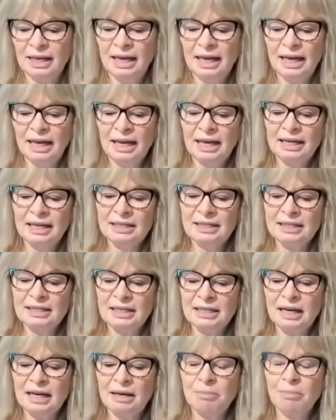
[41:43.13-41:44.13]
And
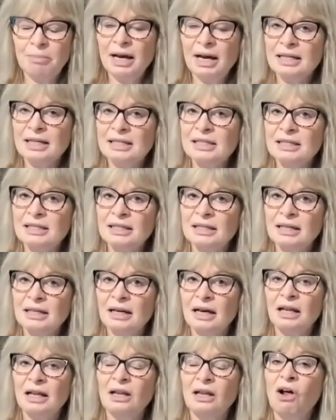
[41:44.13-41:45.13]
uh, but
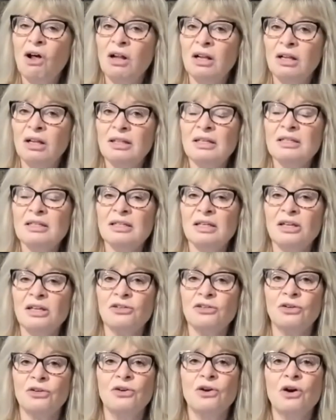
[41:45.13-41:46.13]
all of these
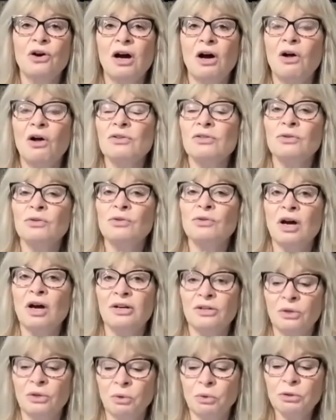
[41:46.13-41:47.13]
things are not also
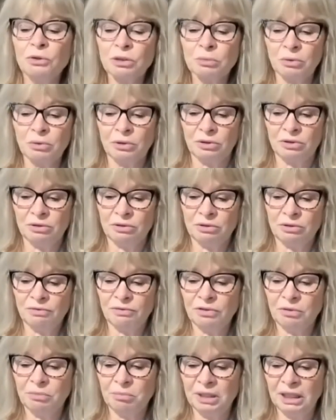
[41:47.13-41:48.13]
non-negotiable
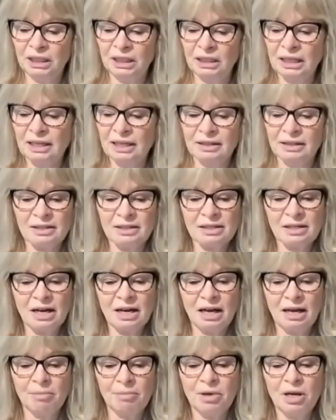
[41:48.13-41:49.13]
for me at this
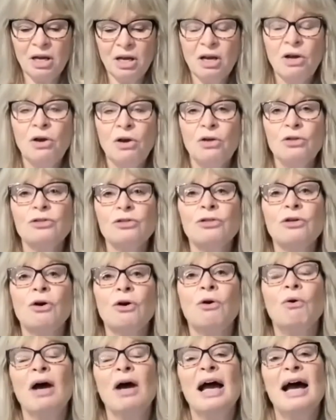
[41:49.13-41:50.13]
time.
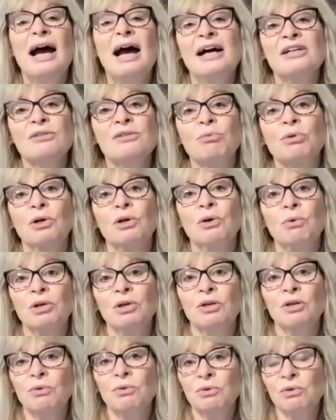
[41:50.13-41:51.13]
So, as we're
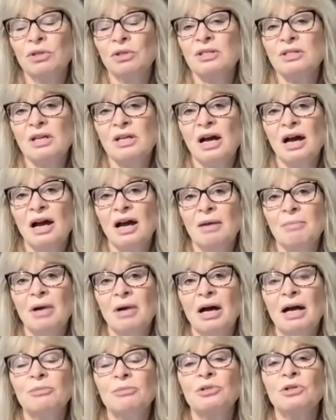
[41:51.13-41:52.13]
going through this time,
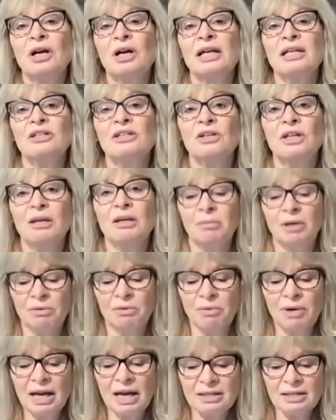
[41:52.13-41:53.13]
I'm trying to get my
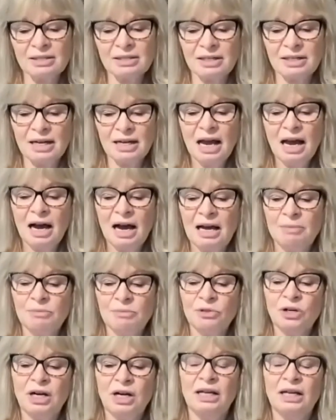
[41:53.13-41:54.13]
rest. I'm
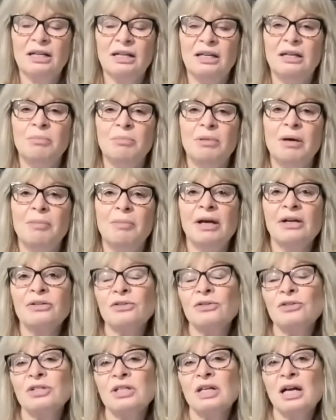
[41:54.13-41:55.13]
trying to keep up
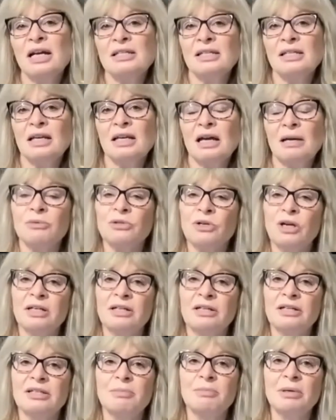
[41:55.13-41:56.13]
exercising. I'm
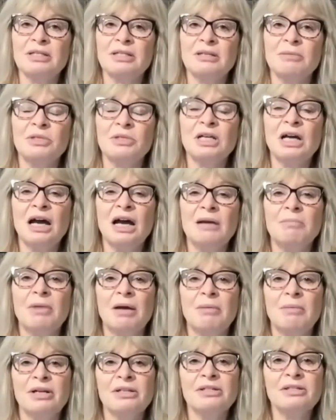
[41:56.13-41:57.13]
trying to spend some time
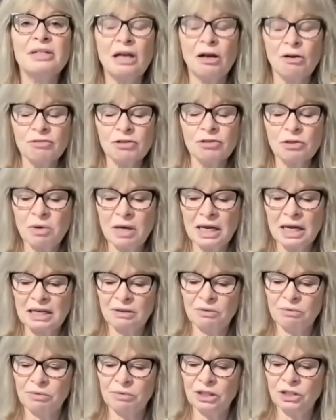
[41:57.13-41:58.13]
by myself so I
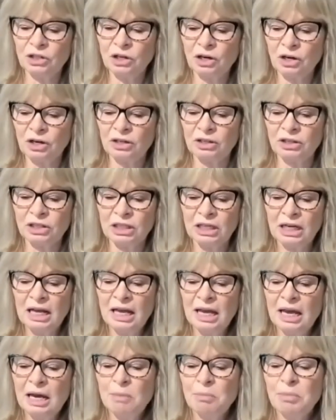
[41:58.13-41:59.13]
can recharge.
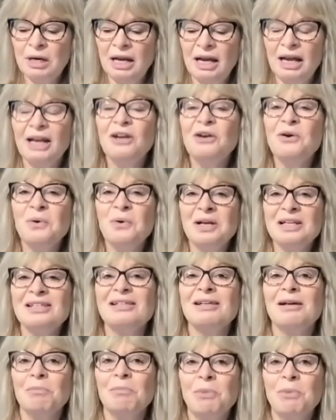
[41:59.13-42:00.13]
But I know at
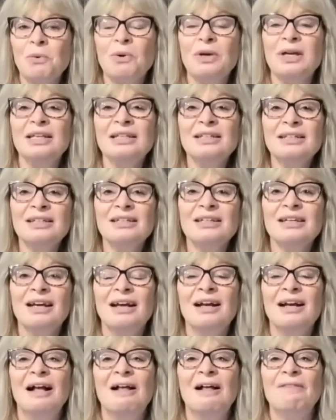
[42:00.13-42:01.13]
some point
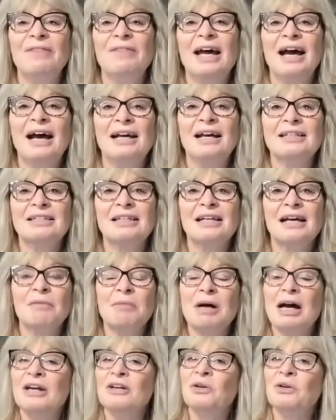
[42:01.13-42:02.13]
that
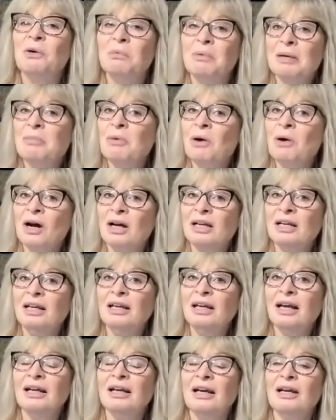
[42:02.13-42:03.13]
um, I know my
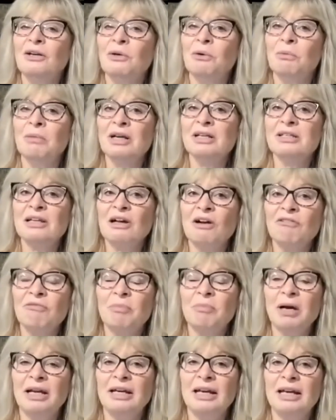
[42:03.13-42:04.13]
body and I know
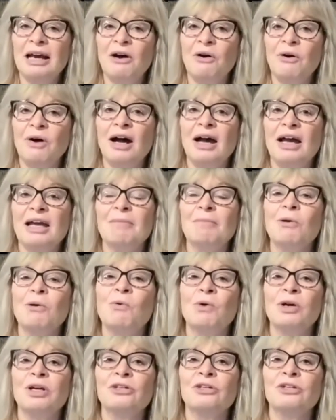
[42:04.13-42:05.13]
myself by now, I am going